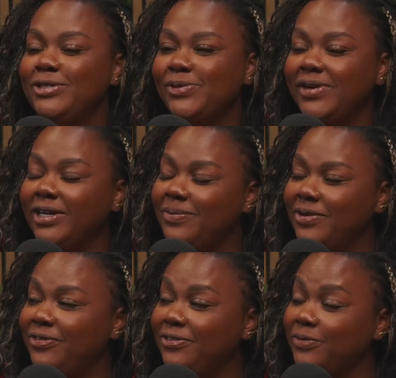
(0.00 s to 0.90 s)
do you want to come
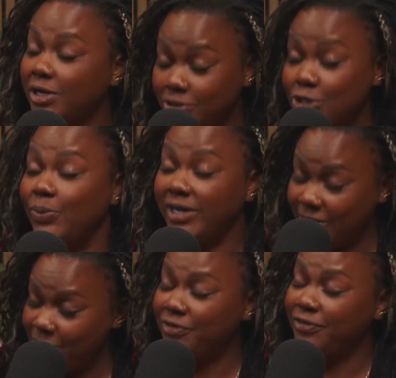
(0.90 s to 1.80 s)

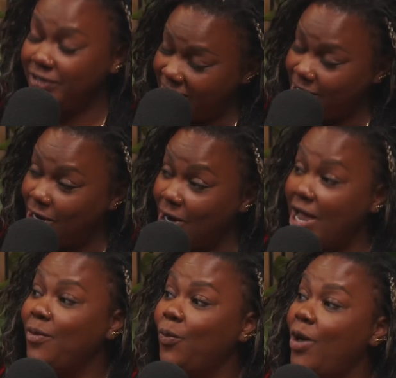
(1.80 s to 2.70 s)
over for dinner?
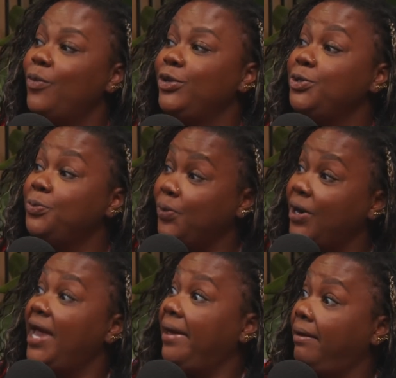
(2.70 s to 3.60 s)
And what will you
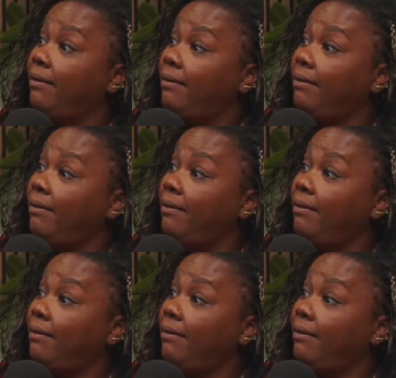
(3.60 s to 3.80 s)
bring?